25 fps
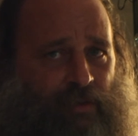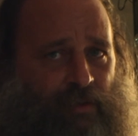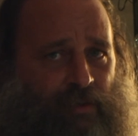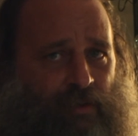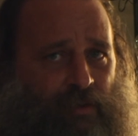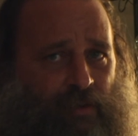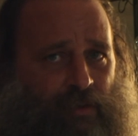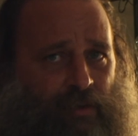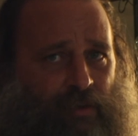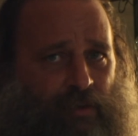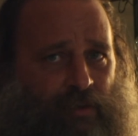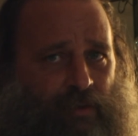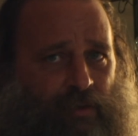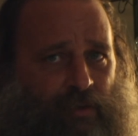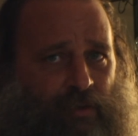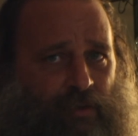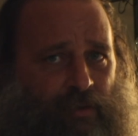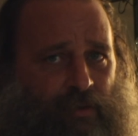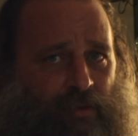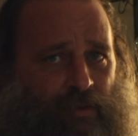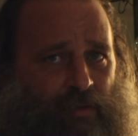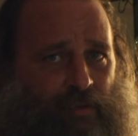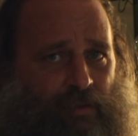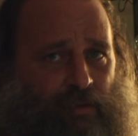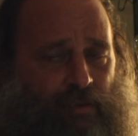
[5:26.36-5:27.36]

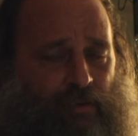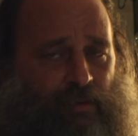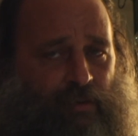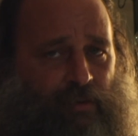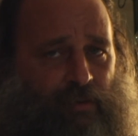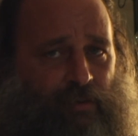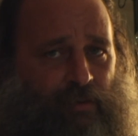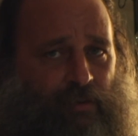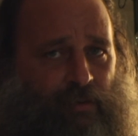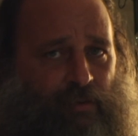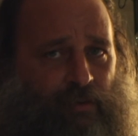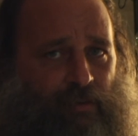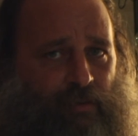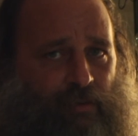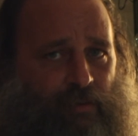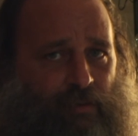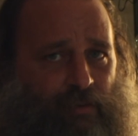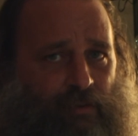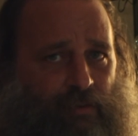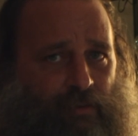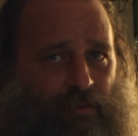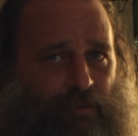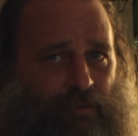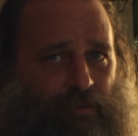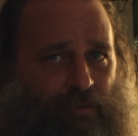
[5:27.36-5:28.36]

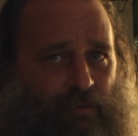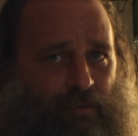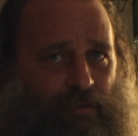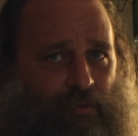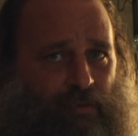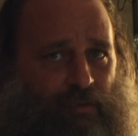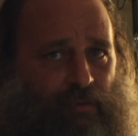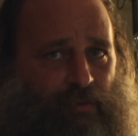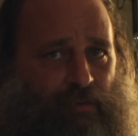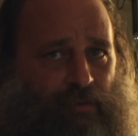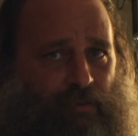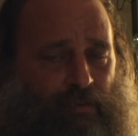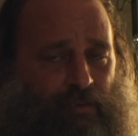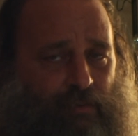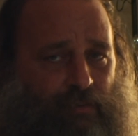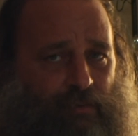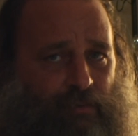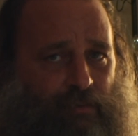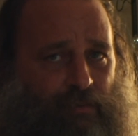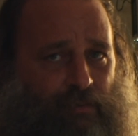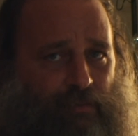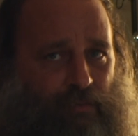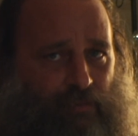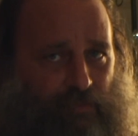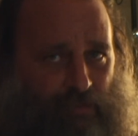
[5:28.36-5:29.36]

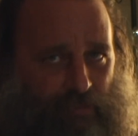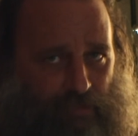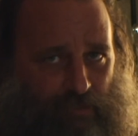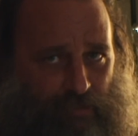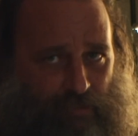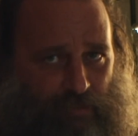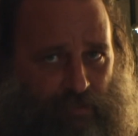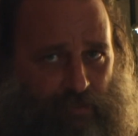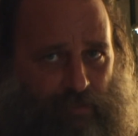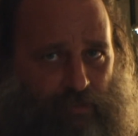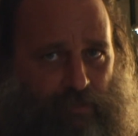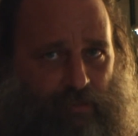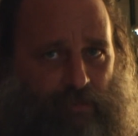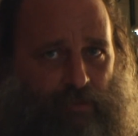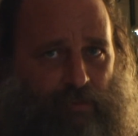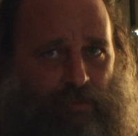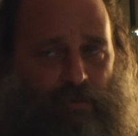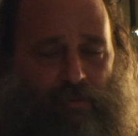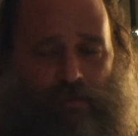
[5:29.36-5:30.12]
[no speech]